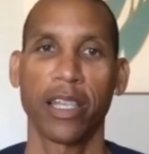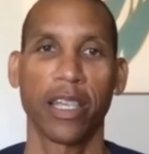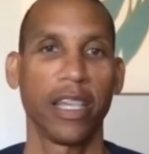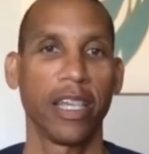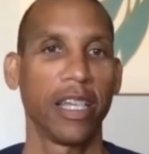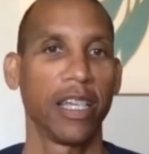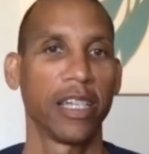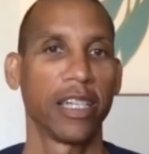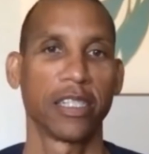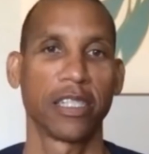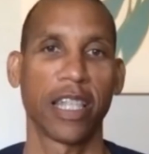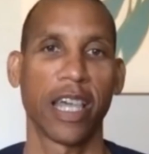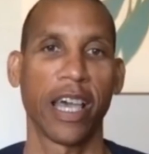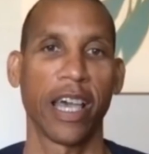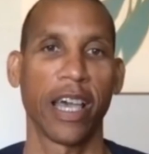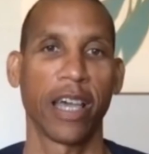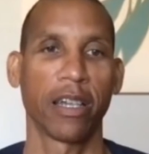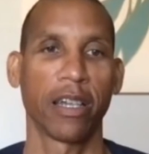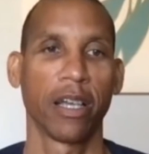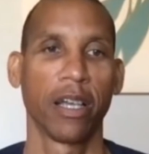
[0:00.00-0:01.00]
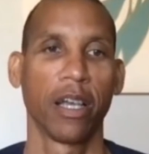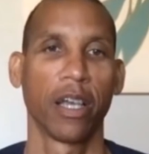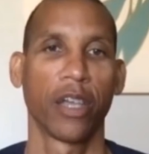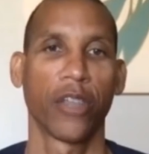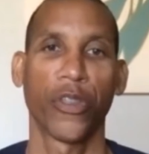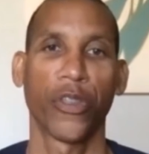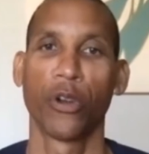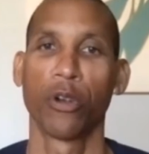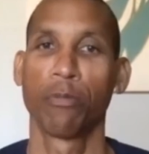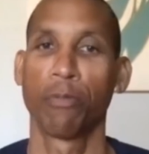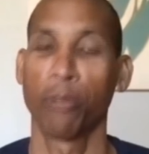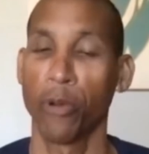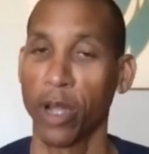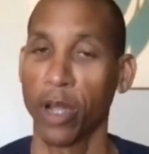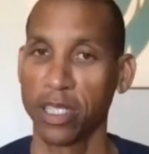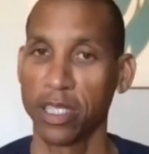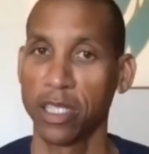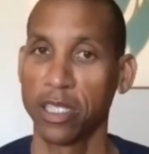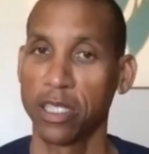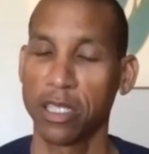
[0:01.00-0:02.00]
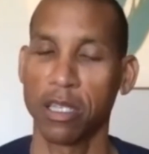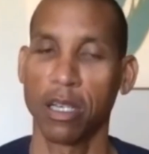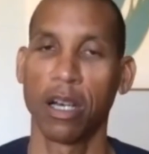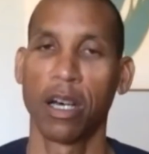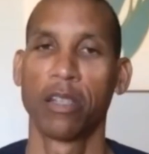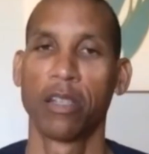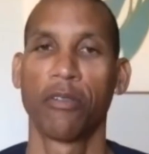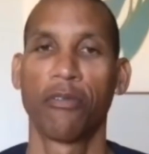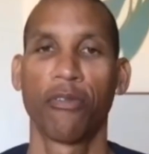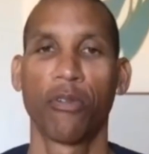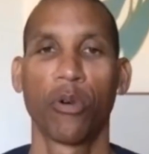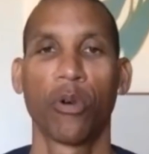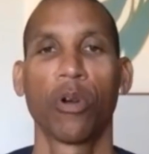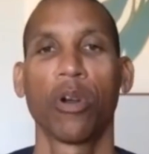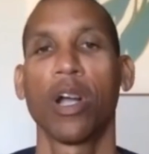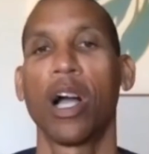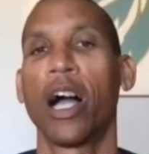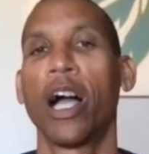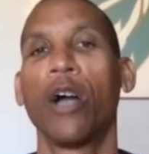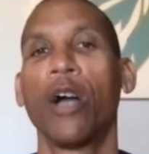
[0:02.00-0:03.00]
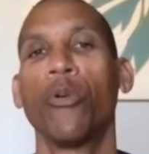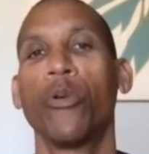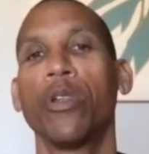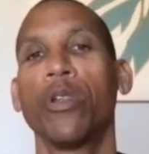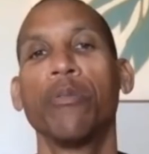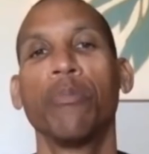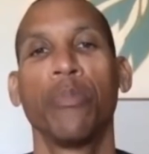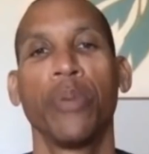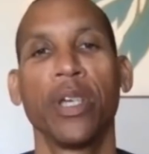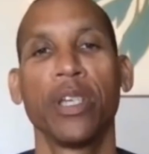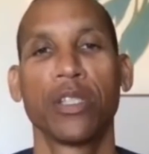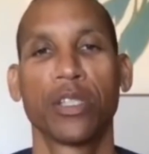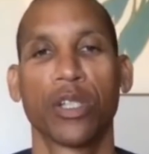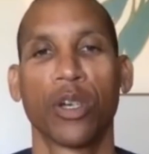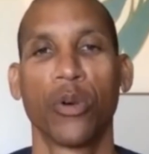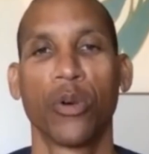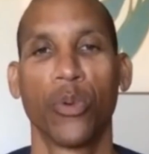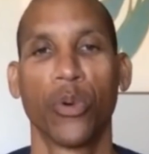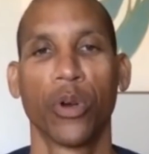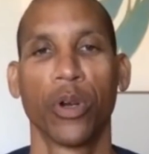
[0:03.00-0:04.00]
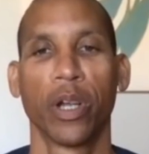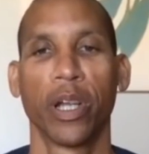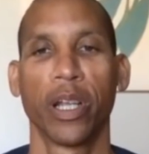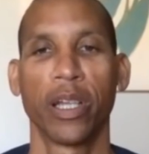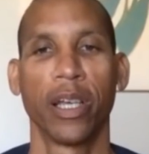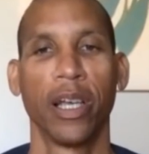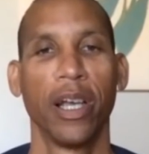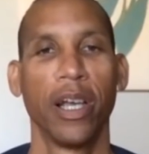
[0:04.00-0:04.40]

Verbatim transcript: He is that third presence on the floor. I wouldn't be so worried.